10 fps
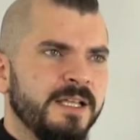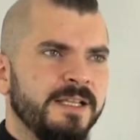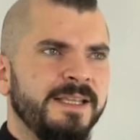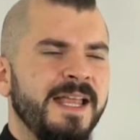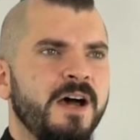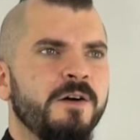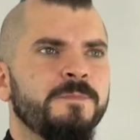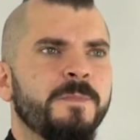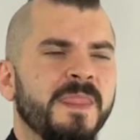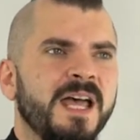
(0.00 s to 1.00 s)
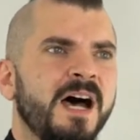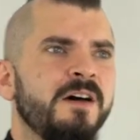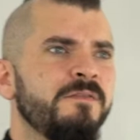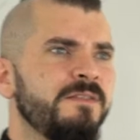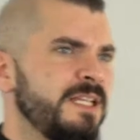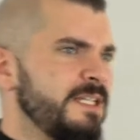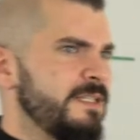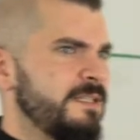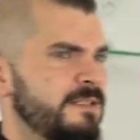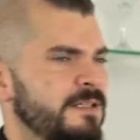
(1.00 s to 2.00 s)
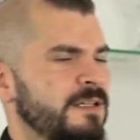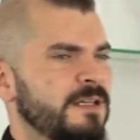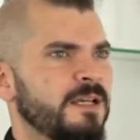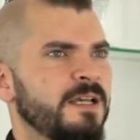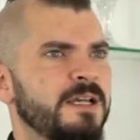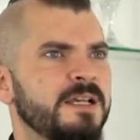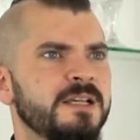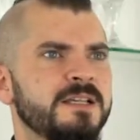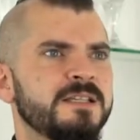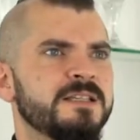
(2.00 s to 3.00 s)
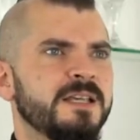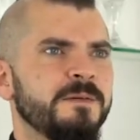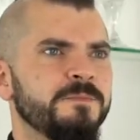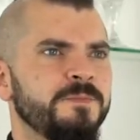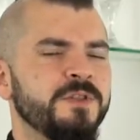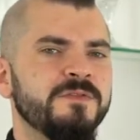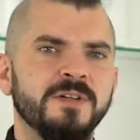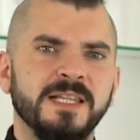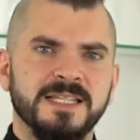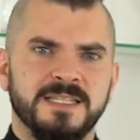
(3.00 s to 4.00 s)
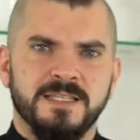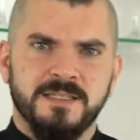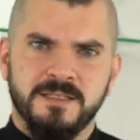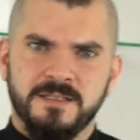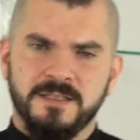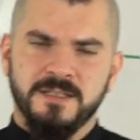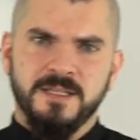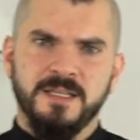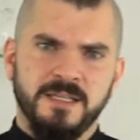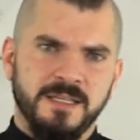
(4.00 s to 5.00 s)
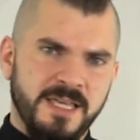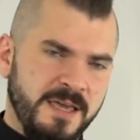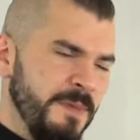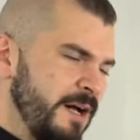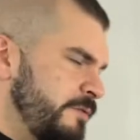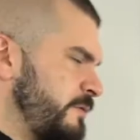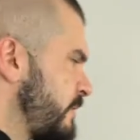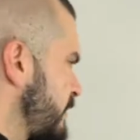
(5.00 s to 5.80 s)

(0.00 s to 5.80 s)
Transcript: Now, out of these, some beautiful classics came out,